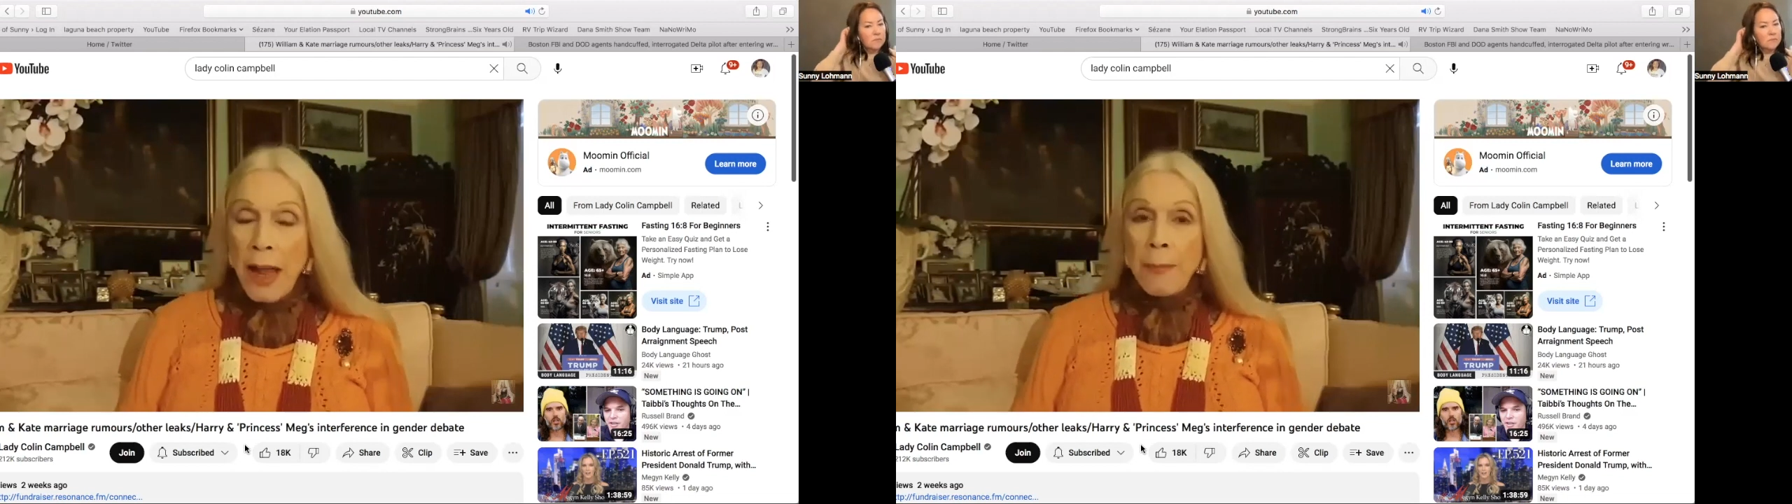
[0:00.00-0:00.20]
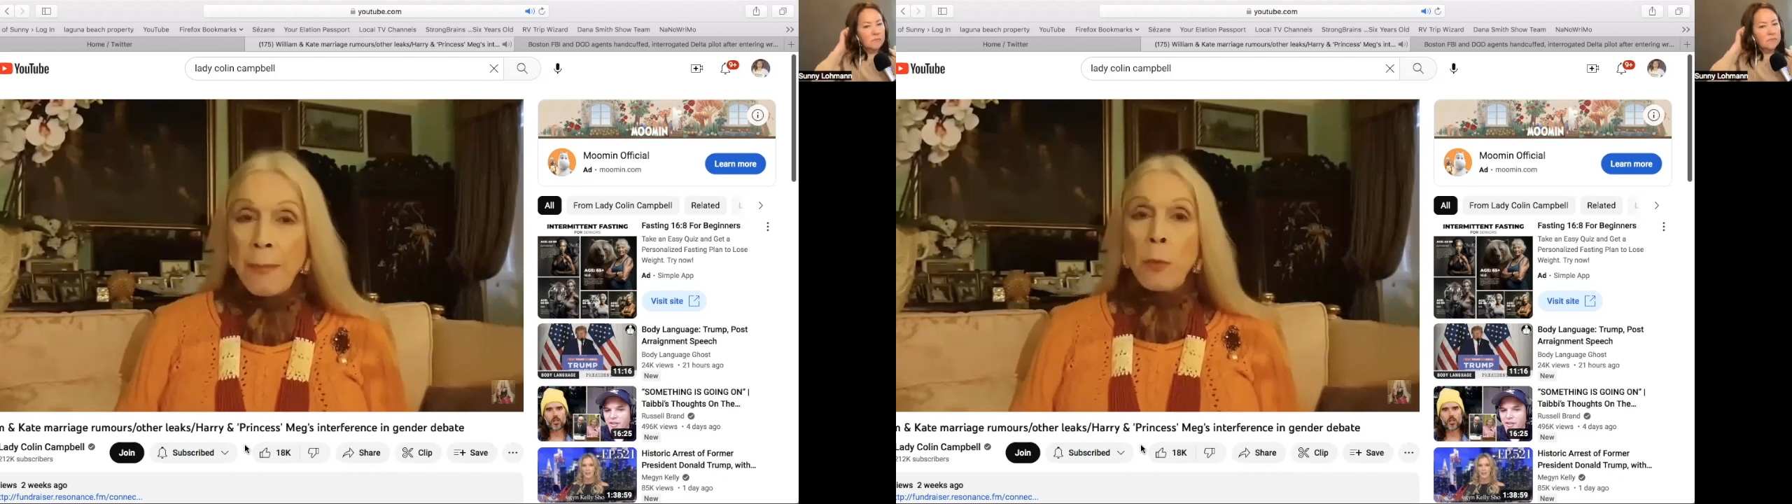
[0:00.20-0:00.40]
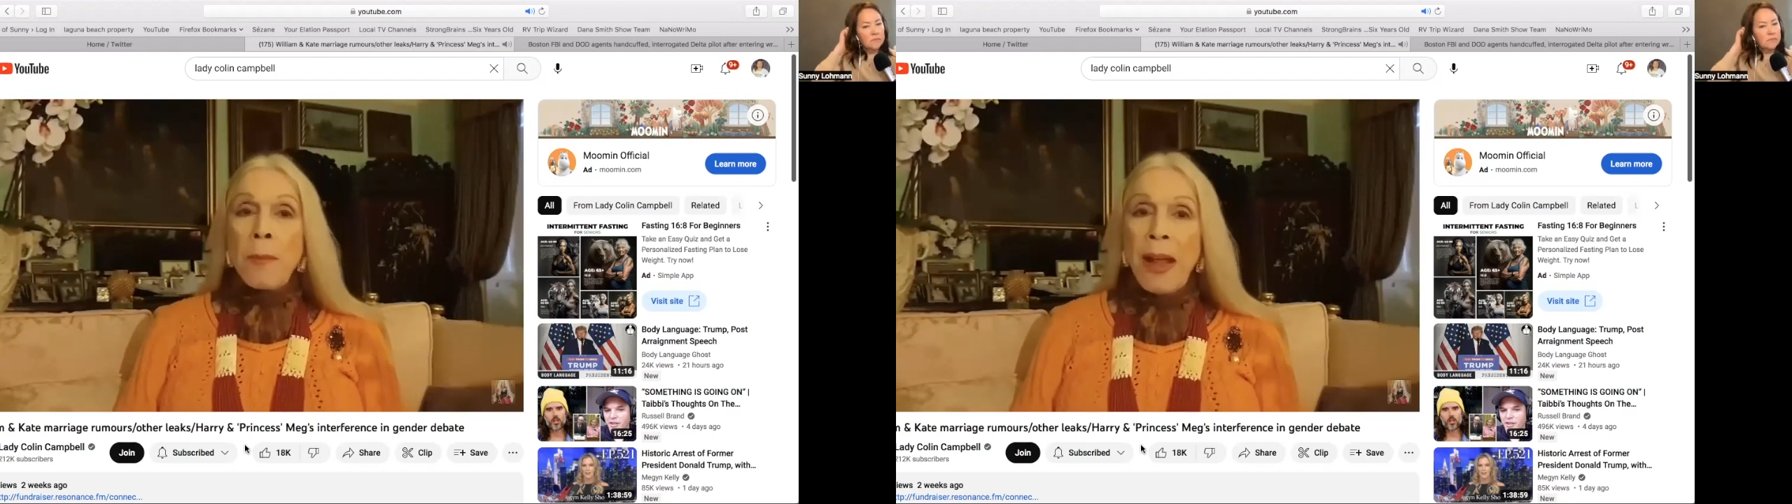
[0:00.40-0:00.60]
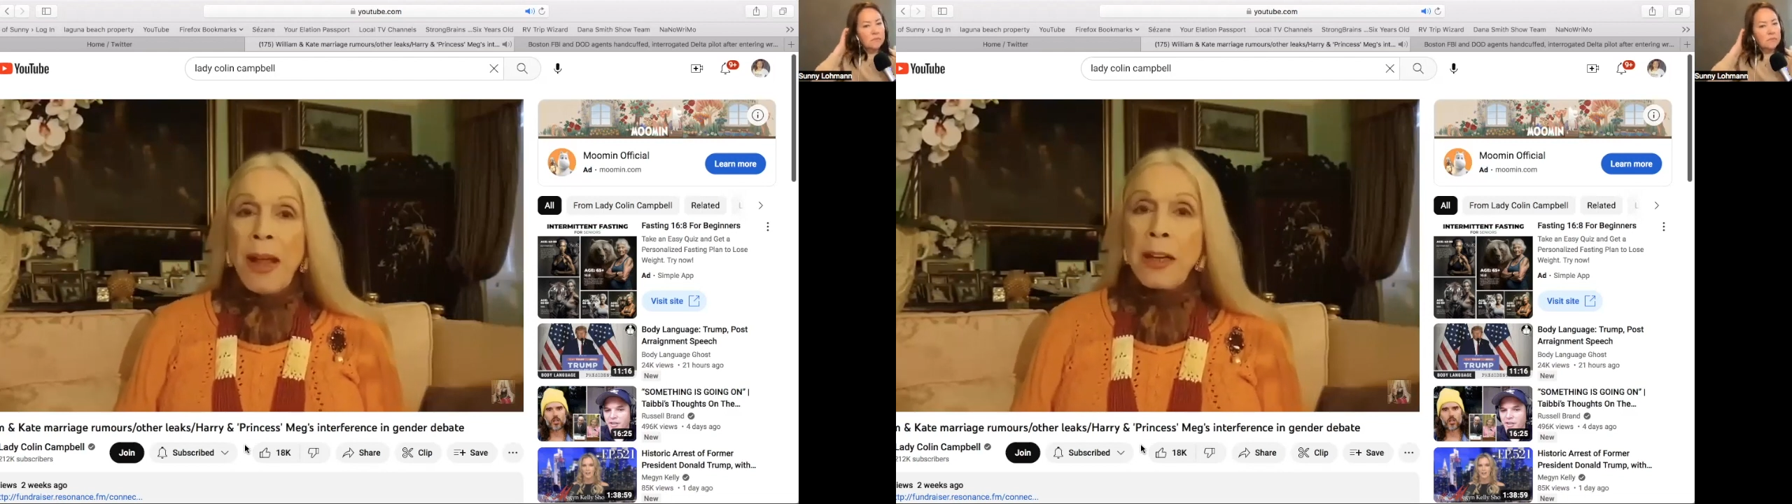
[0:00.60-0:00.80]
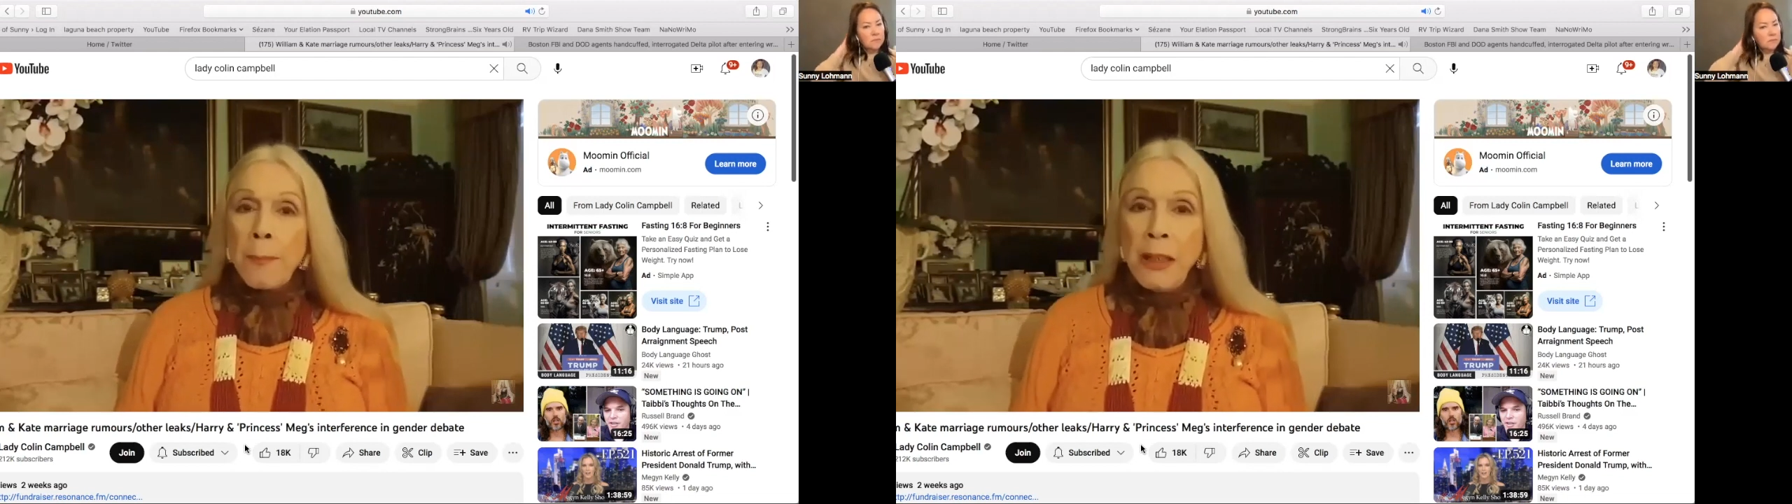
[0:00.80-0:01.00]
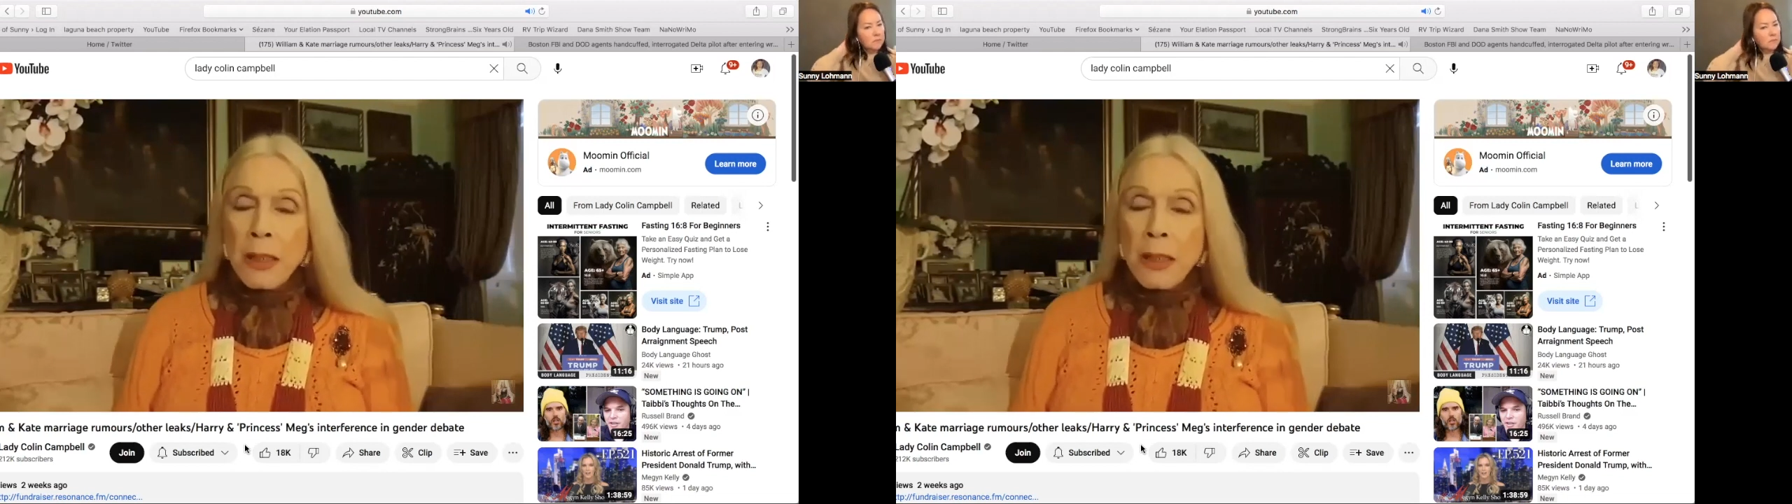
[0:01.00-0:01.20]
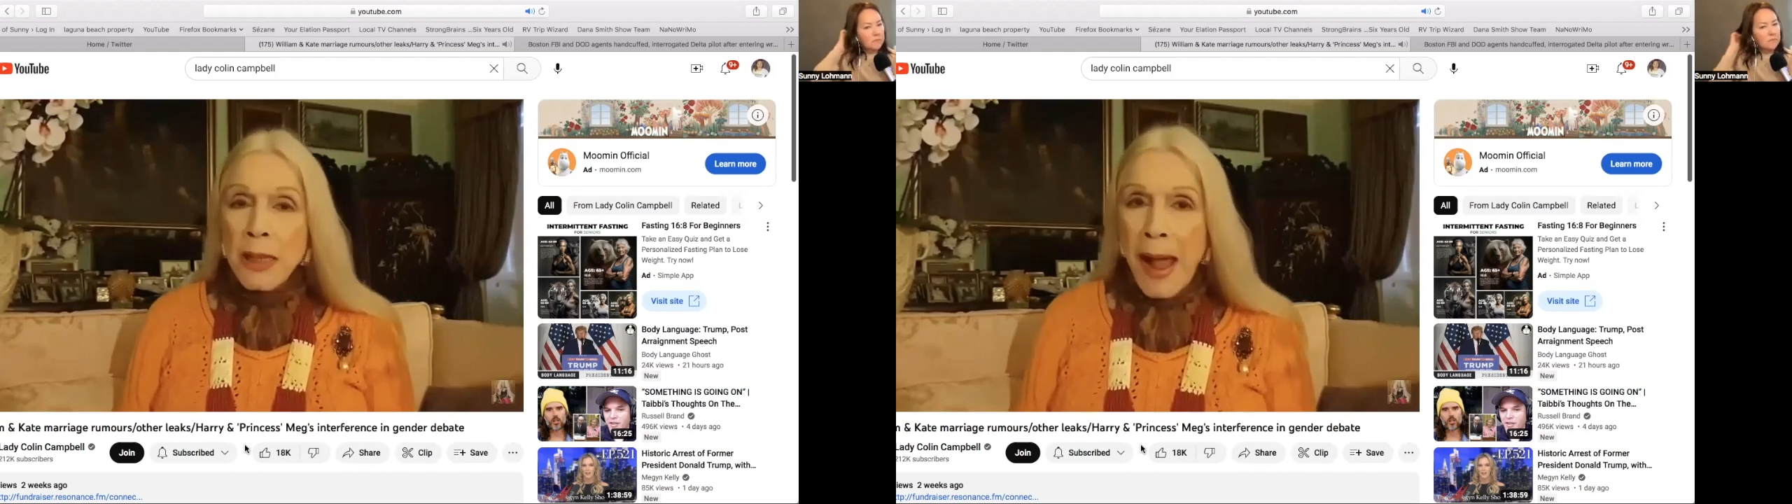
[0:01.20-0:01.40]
Anybody with a beard and a penis is a